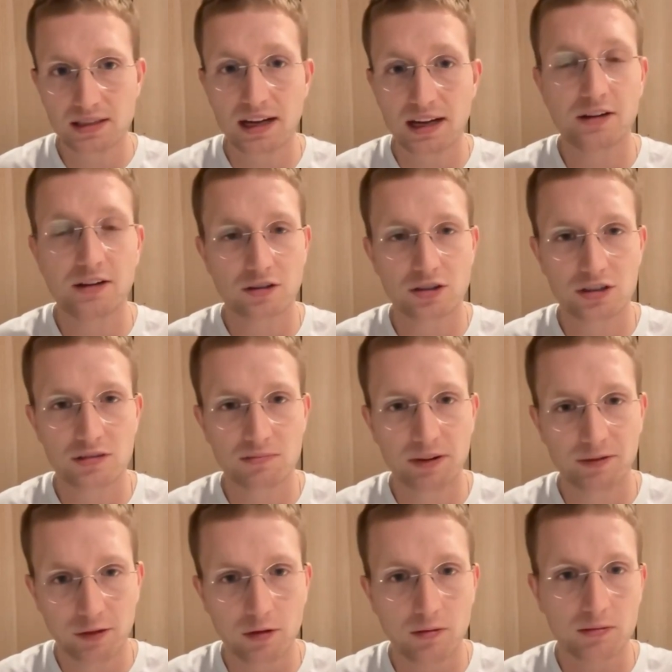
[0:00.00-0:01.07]
and not just
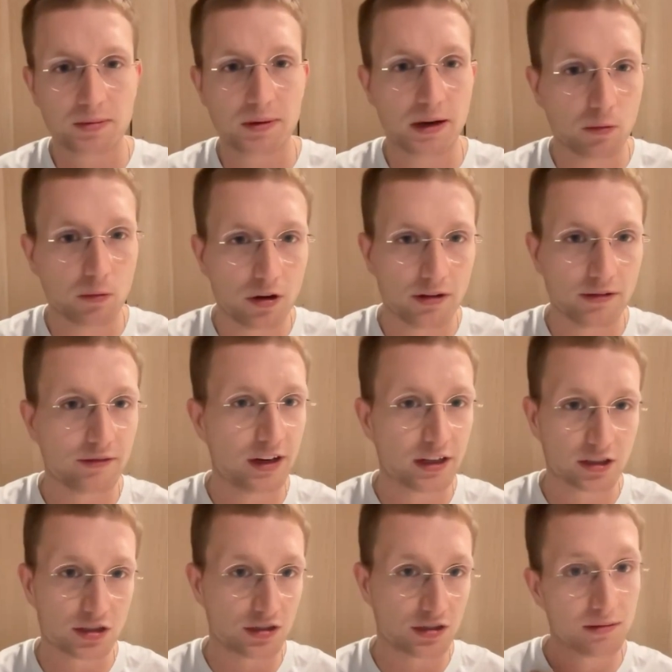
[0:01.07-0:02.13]
performed by one
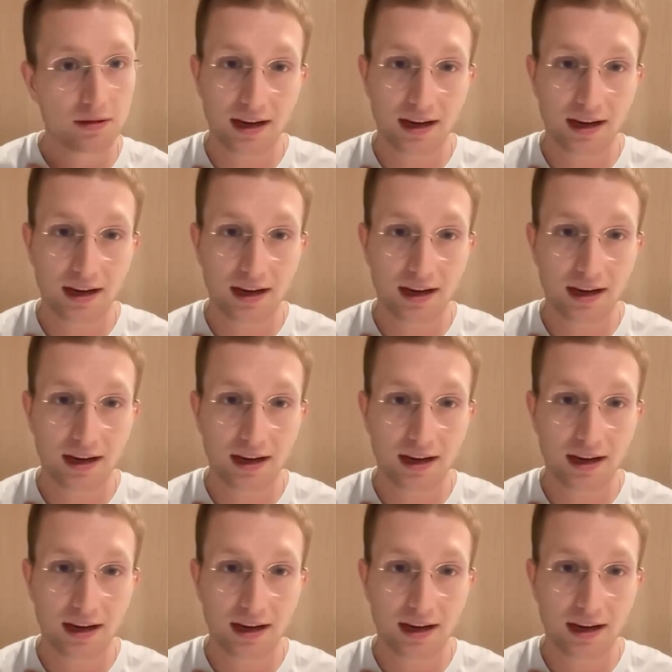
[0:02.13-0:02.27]
function